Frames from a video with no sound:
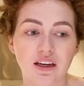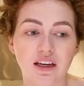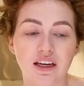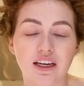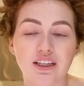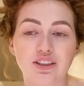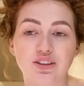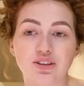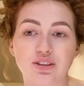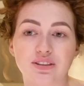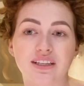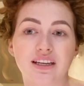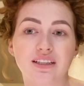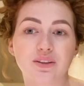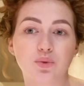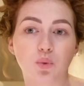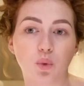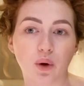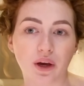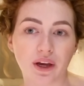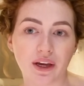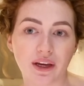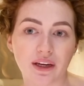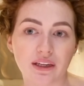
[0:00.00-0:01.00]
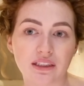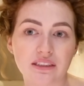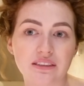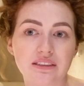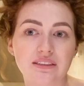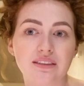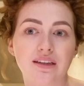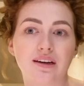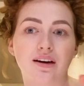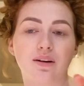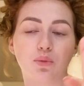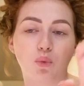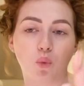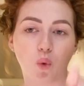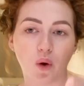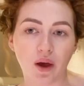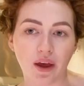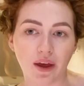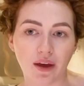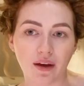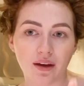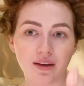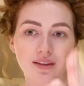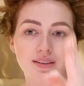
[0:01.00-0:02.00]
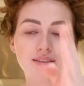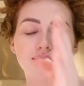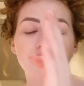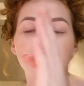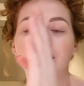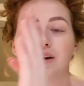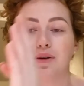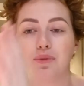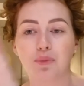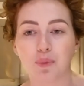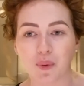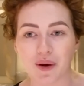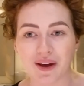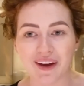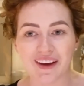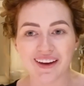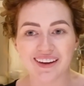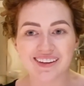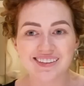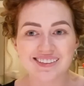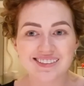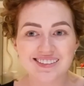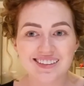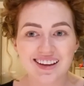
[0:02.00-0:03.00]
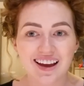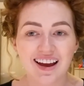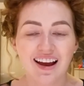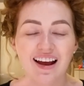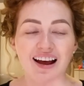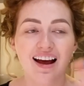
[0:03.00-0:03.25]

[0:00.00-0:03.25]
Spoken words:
it just gets worse and worse and worse